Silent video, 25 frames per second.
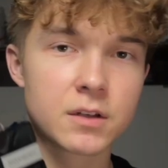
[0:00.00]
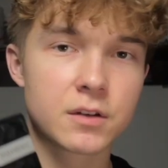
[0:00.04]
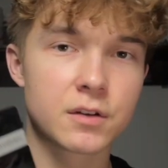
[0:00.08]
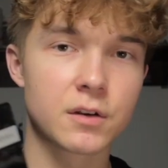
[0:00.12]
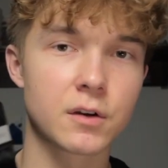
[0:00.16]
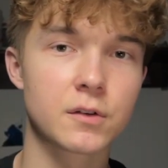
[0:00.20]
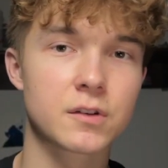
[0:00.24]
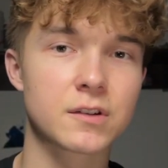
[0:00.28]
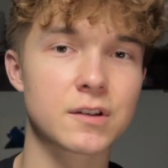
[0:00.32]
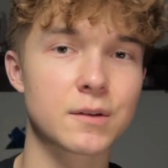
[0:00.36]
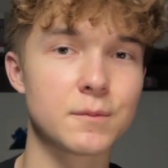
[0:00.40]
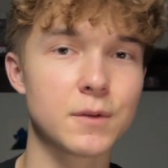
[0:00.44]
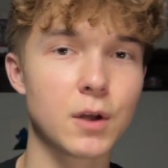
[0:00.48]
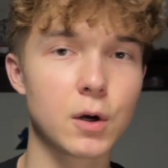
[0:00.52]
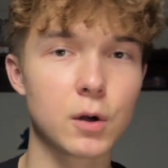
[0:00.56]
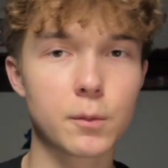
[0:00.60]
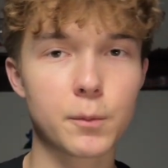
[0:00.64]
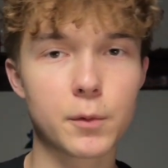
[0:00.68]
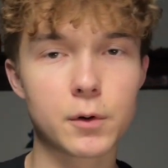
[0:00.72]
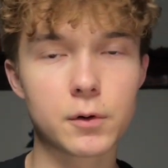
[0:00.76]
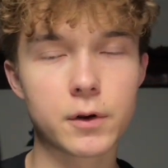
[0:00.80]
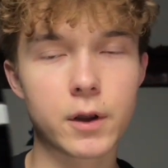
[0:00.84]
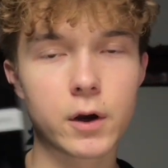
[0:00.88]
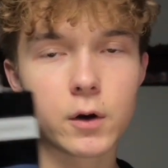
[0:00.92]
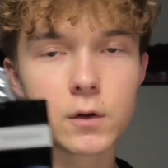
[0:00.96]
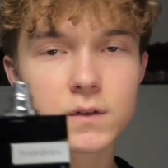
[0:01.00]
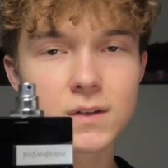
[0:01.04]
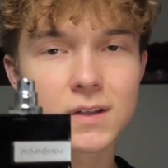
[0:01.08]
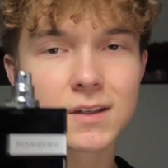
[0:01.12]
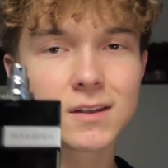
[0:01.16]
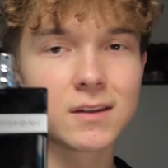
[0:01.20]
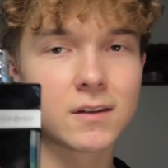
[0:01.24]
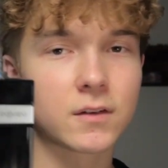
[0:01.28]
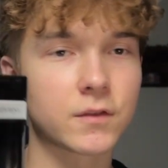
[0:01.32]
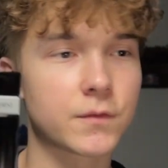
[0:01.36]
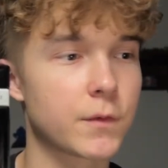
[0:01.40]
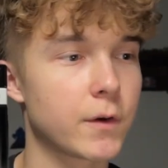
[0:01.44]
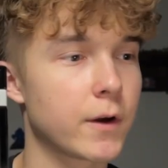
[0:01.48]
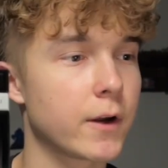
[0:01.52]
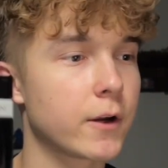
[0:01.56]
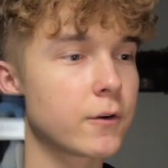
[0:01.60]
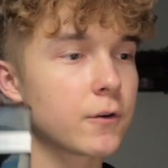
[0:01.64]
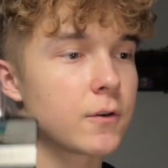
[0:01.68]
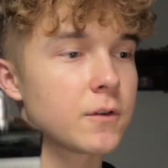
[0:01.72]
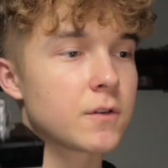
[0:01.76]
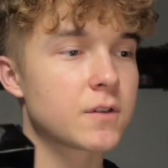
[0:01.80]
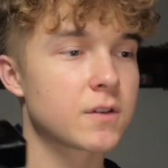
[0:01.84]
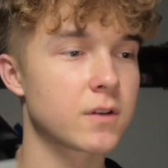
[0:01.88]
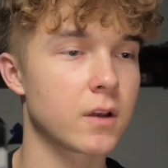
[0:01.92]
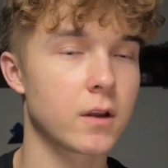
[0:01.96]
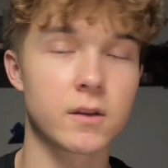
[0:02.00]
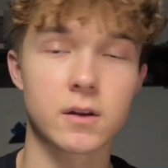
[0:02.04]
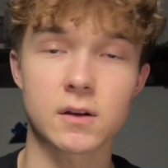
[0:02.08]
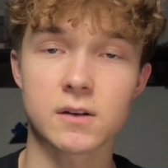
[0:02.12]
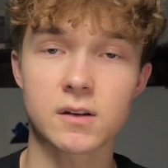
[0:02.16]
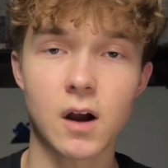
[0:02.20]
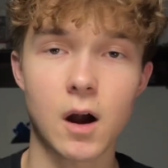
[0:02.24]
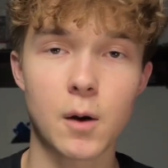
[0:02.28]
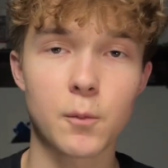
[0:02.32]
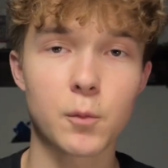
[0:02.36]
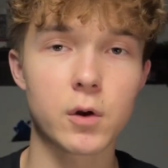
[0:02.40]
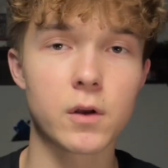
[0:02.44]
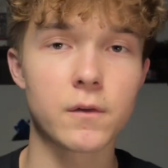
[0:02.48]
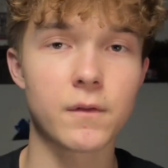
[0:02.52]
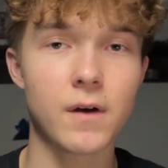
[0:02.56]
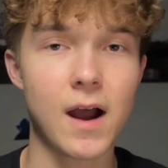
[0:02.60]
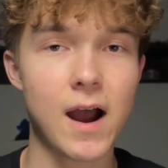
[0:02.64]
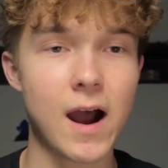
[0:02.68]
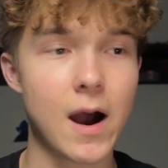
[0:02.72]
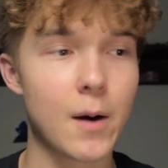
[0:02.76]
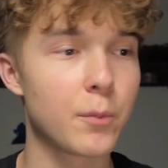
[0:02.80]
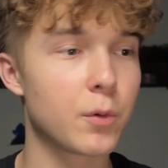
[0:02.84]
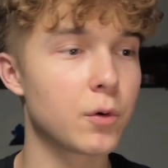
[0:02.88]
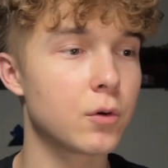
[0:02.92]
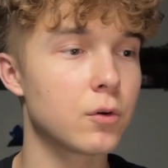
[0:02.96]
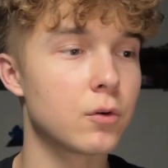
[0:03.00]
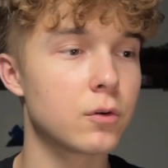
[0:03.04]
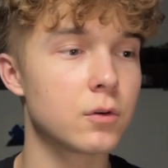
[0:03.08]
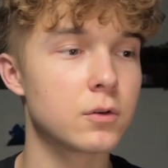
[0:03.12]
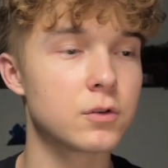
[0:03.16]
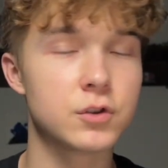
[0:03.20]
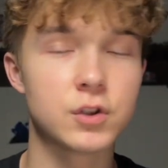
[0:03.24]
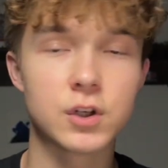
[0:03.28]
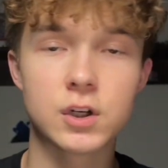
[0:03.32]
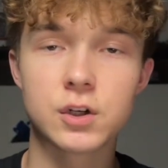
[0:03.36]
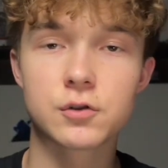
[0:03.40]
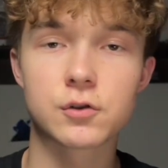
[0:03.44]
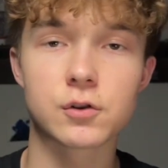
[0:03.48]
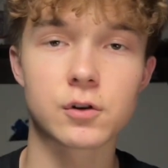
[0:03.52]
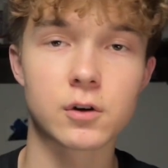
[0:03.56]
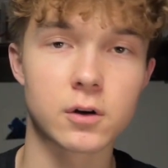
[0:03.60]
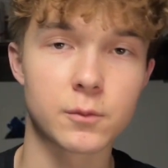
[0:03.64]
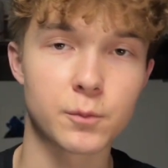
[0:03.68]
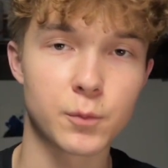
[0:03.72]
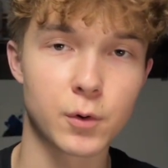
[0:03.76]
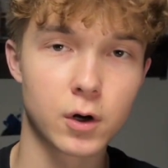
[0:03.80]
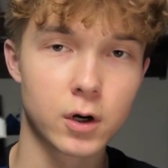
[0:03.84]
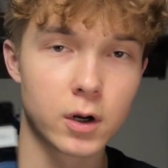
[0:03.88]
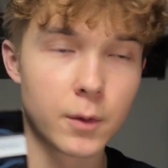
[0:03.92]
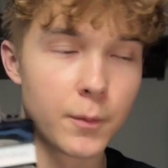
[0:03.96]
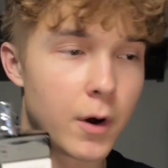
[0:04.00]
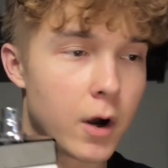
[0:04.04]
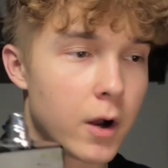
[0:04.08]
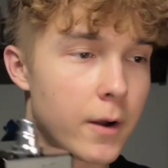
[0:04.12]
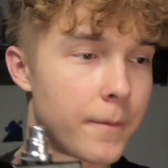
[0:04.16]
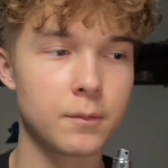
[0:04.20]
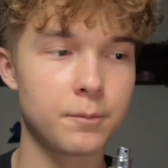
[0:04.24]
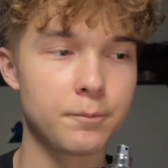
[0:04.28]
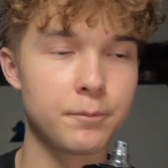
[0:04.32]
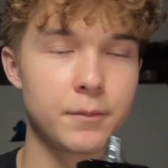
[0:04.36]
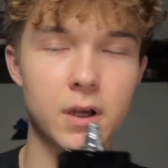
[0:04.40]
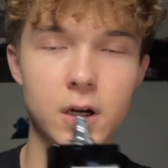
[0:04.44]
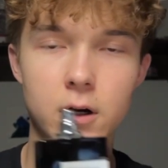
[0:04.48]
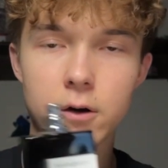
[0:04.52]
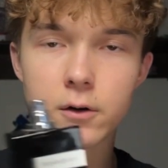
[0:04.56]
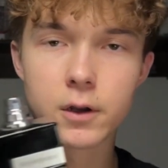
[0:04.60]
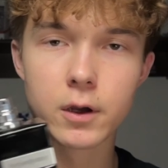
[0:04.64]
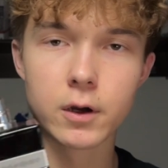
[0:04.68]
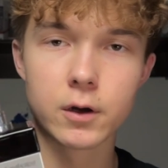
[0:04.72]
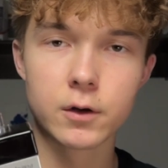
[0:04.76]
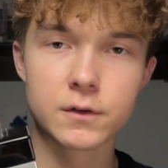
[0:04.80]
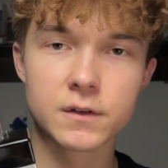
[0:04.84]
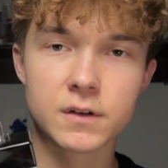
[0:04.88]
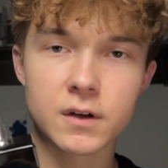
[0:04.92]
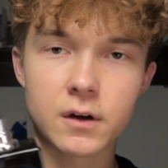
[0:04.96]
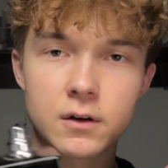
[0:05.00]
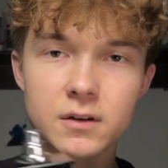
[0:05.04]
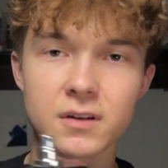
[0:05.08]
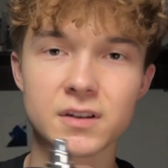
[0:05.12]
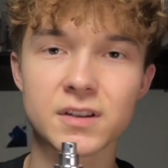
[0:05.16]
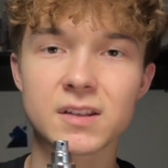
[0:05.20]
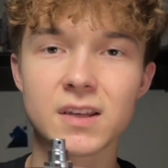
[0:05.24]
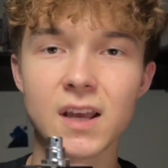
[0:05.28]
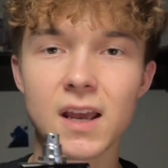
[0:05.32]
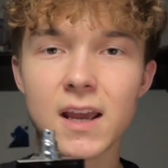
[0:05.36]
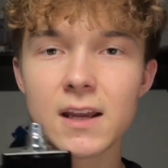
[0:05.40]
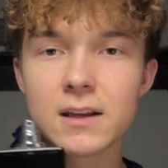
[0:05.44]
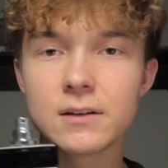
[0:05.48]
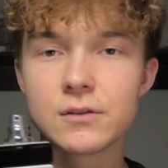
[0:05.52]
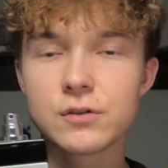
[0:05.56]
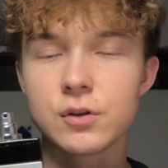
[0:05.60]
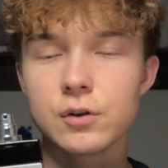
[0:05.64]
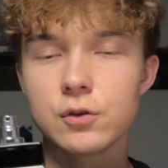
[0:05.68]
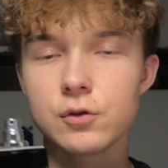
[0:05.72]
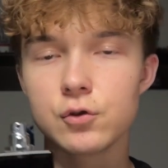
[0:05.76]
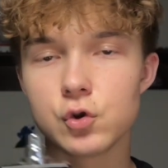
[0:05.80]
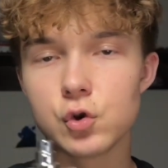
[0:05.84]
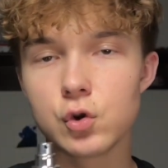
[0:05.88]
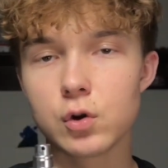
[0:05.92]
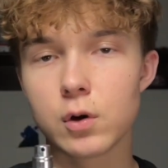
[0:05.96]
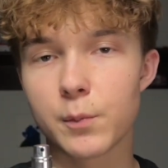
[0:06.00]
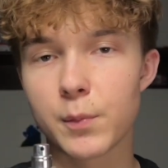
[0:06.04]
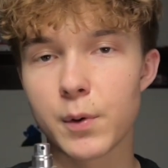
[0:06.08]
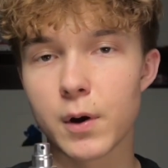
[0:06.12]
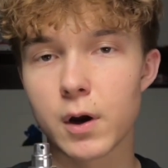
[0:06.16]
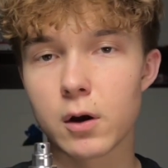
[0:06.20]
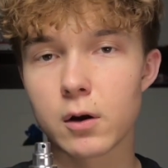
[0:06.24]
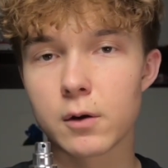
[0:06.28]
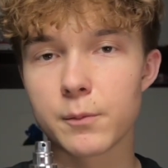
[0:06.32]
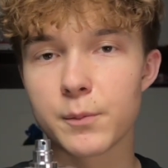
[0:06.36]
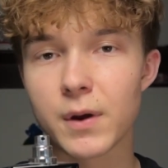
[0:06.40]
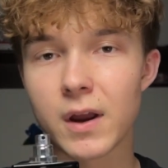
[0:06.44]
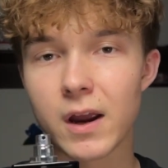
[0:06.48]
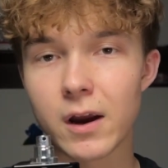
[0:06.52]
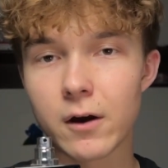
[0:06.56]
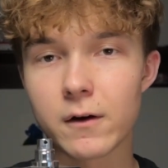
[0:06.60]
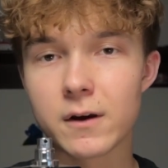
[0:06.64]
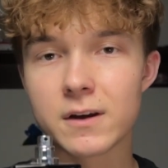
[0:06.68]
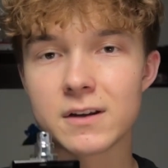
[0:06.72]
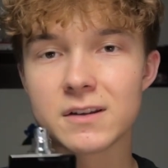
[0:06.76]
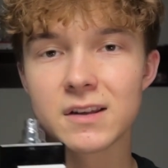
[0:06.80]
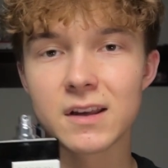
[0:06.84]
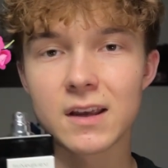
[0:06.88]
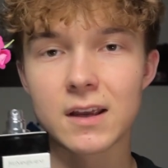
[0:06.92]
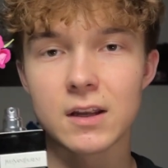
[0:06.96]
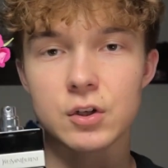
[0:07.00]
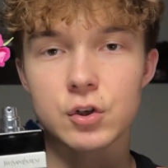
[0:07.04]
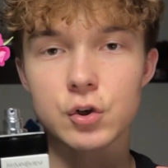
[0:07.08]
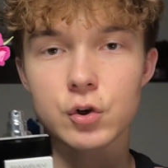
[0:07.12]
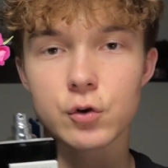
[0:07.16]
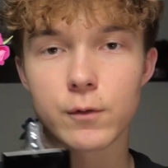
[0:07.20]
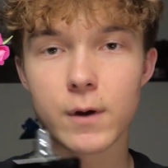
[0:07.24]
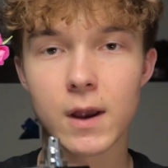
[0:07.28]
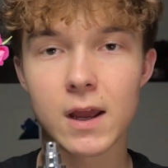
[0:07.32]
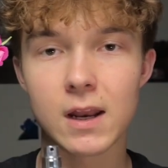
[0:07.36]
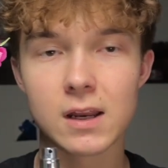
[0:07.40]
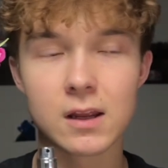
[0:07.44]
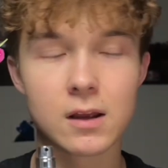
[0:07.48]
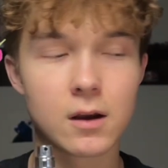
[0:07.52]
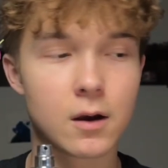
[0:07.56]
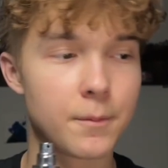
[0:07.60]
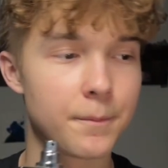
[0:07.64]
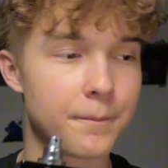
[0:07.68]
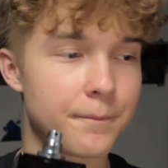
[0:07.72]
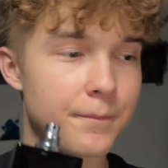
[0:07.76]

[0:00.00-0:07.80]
So some notable notes in this fragrance: at the top we have apple, ginger, and bergamot. Middle notes are sage, juniper, berries, and geranium,